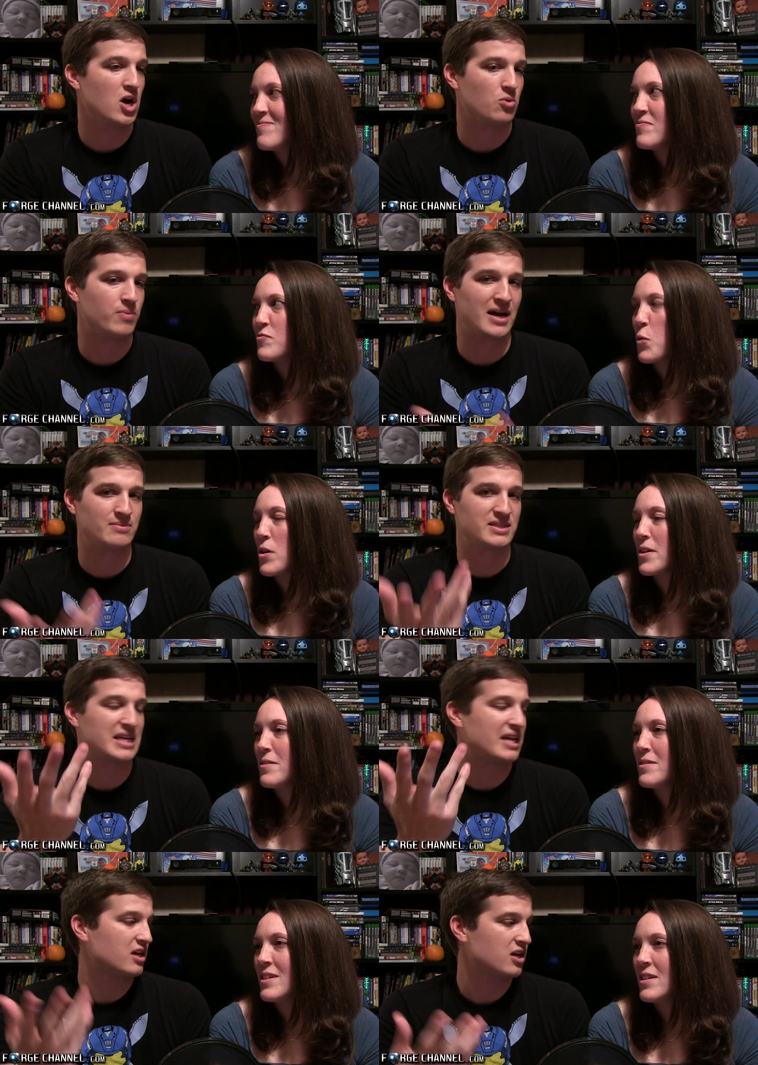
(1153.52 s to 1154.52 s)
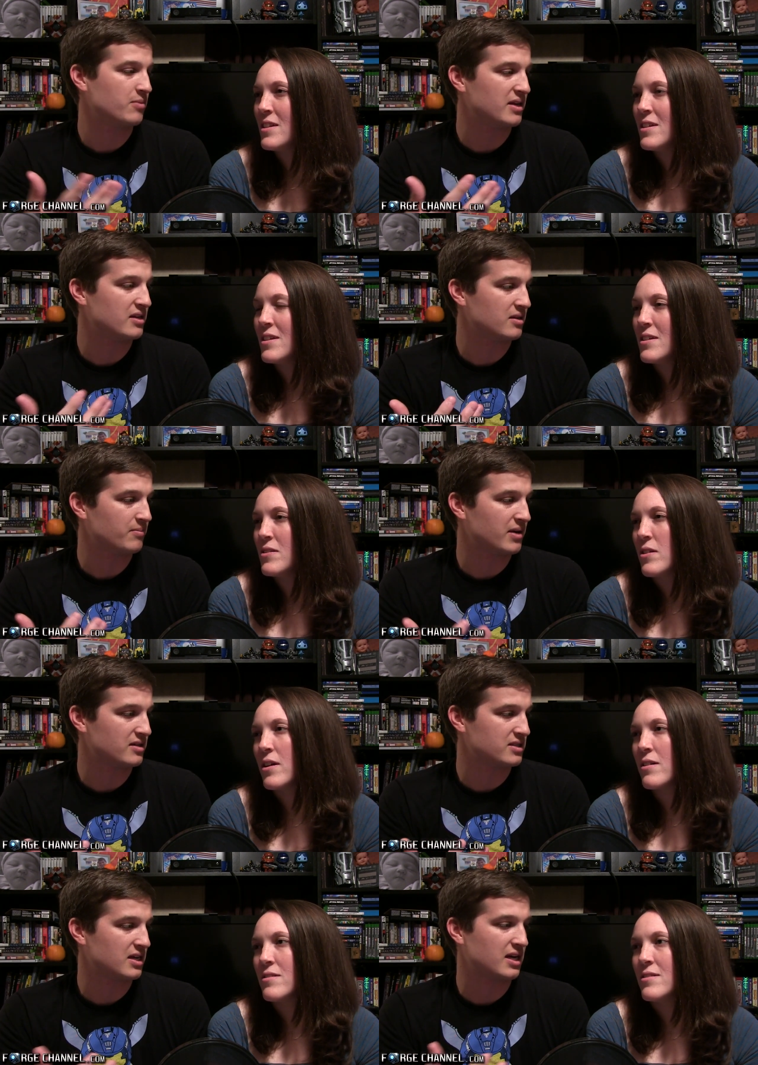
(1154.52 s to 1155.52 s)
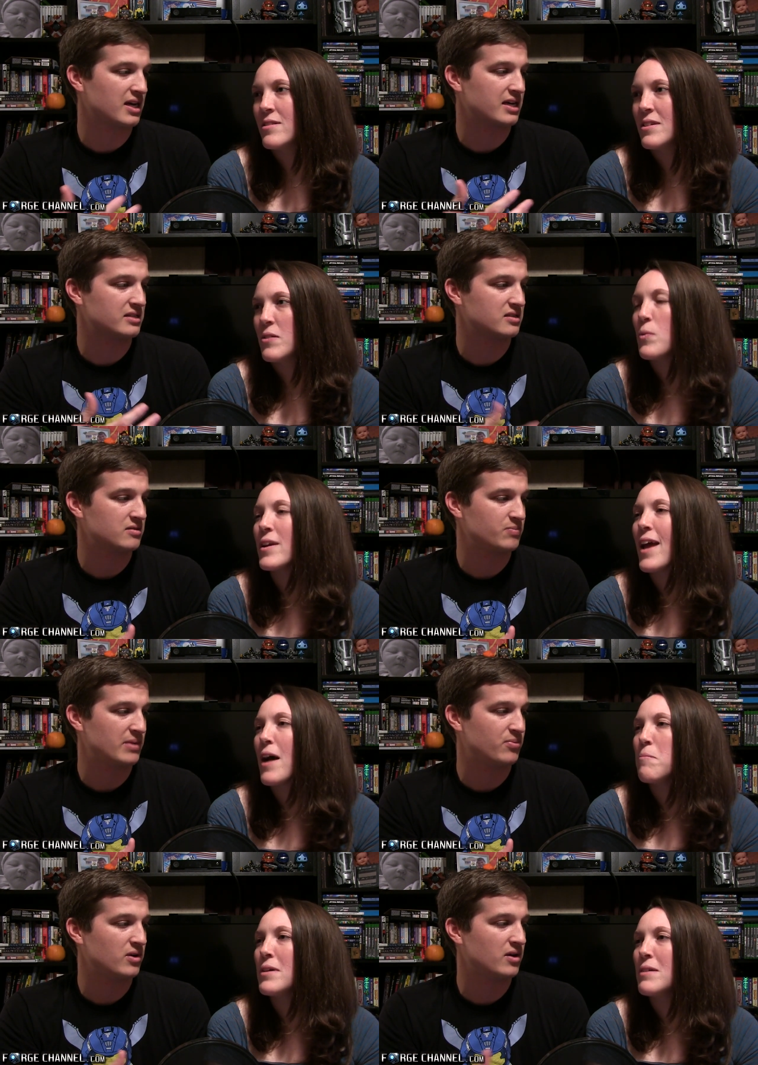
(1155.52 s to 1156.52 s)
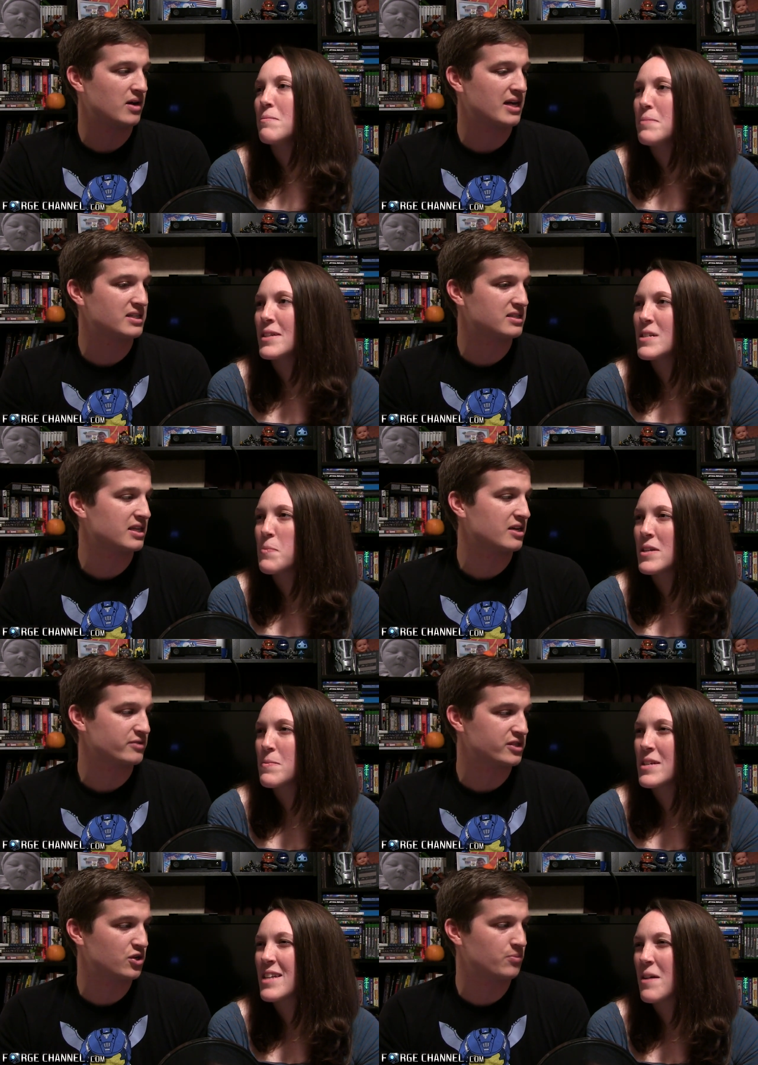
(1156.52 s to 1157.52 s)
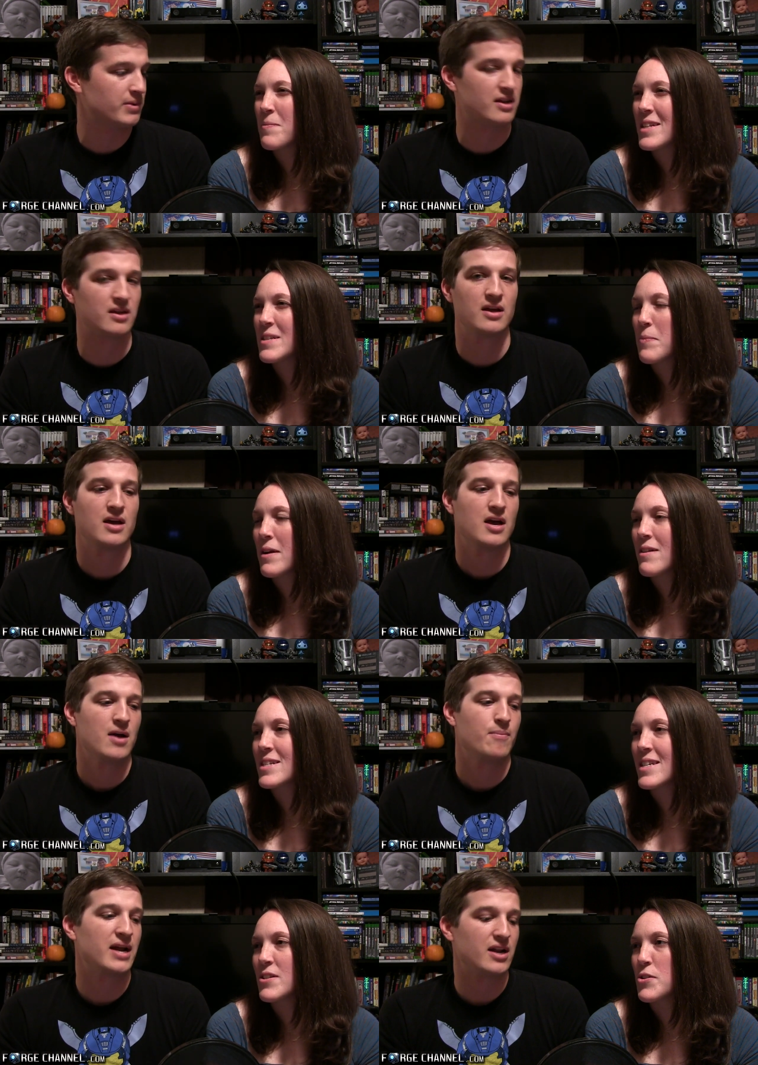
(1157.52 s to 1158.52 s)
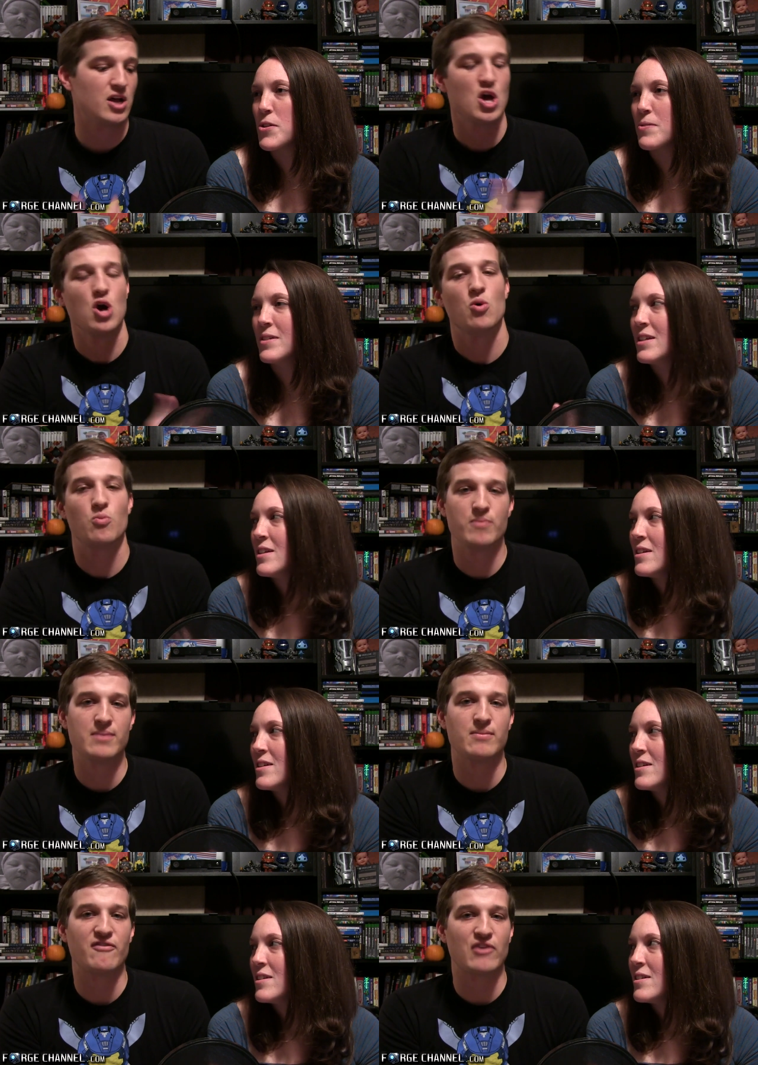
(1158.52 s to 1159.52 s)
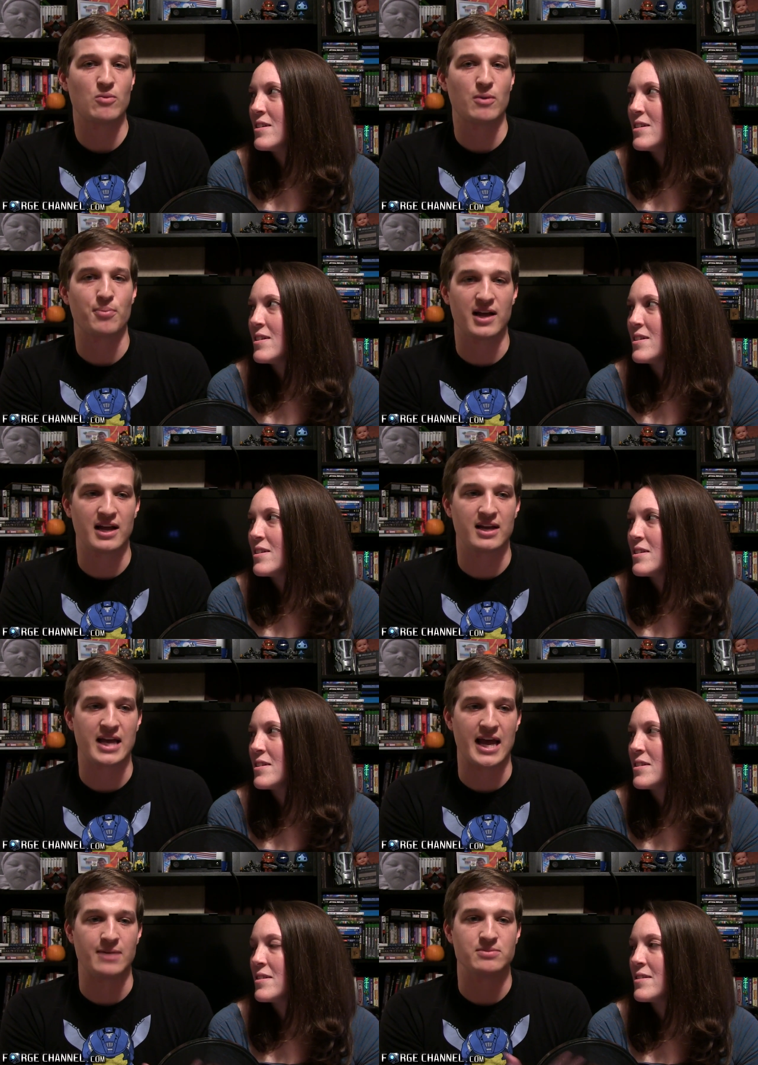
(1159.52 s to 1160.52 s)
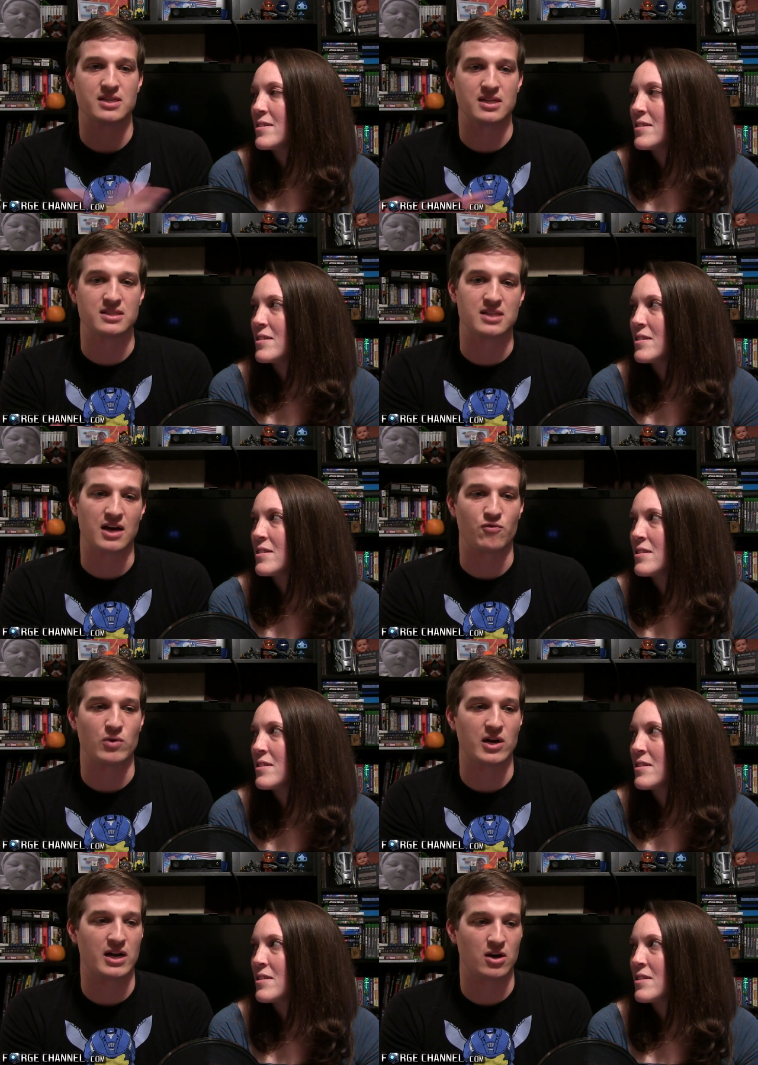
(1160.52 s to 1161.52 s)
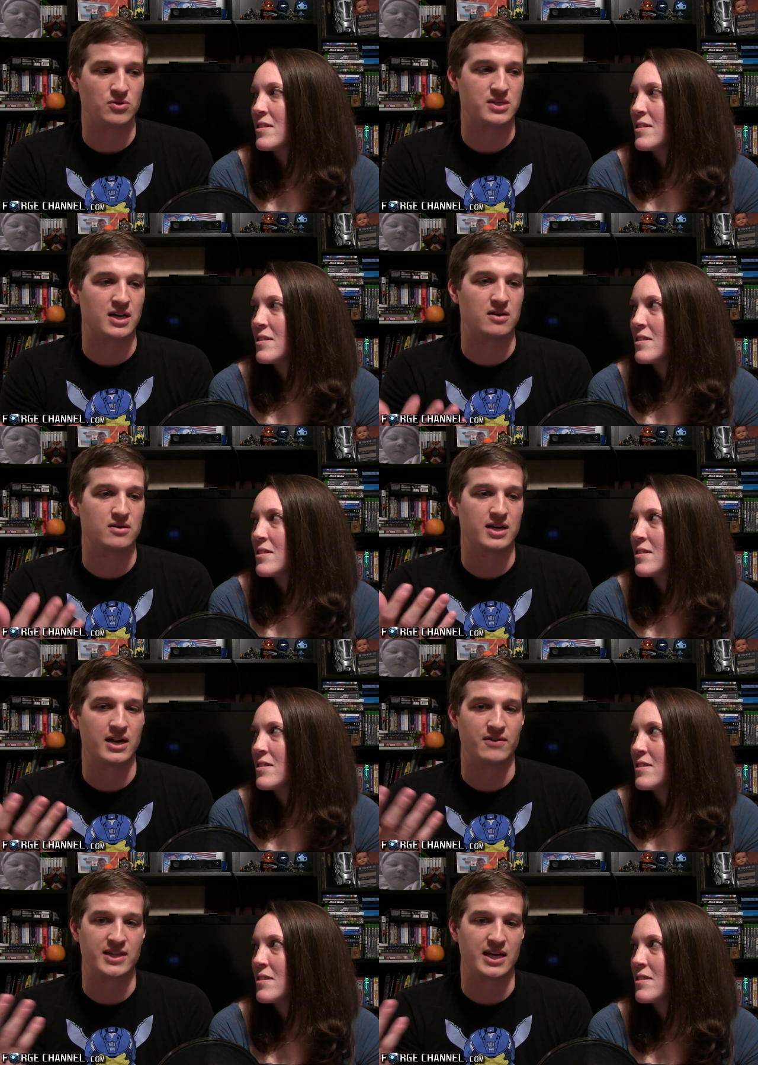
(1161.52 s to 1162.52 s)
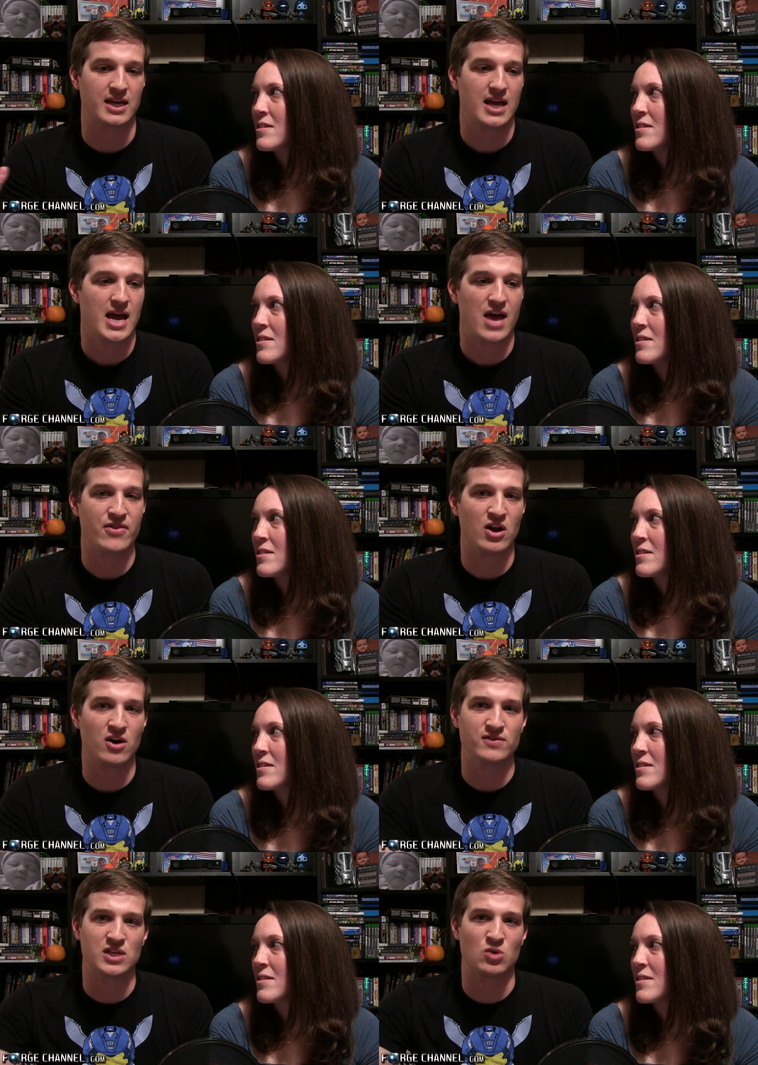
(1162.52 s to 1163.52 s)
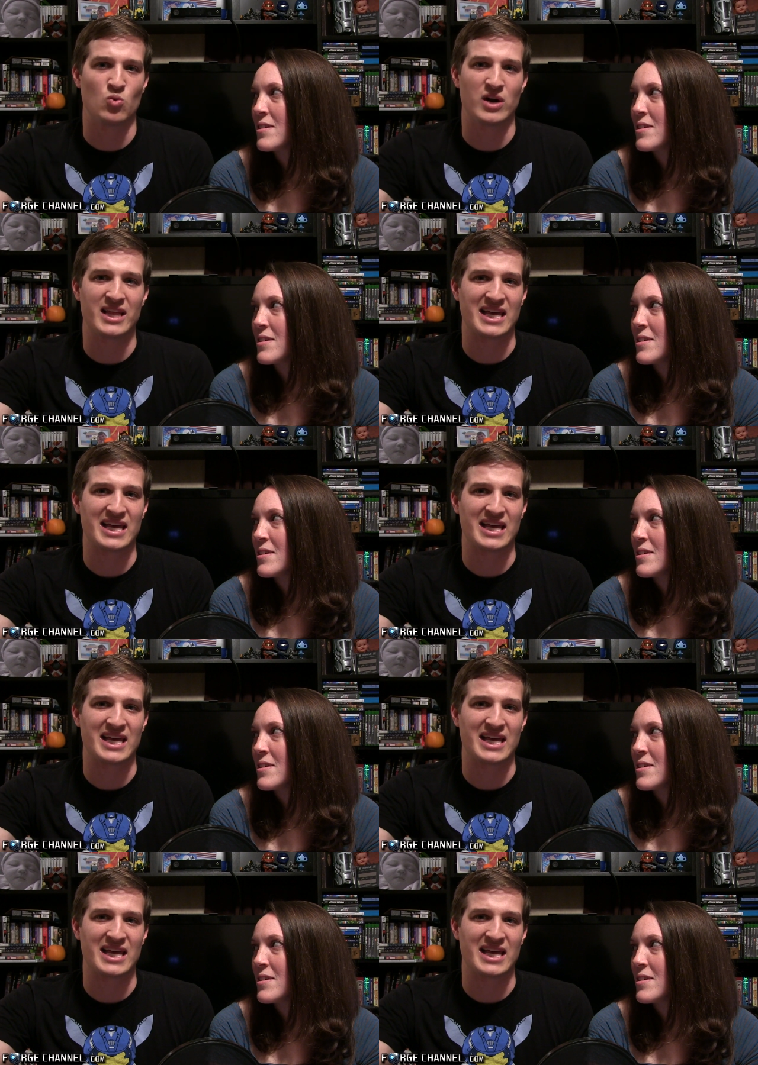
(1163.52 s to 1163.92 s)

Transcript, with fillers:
Speaker 1: no, but I'm just you? saying it could be embarrassing. I guess. Well, yeah, people. but I but just it's think supposed it was to be stupid. Something that's
Speaker 2: embarrassing but, to you
Speaker 1: me and my friend were playing games and stuff. We were at a hotel and everything. And then all of a sudden, one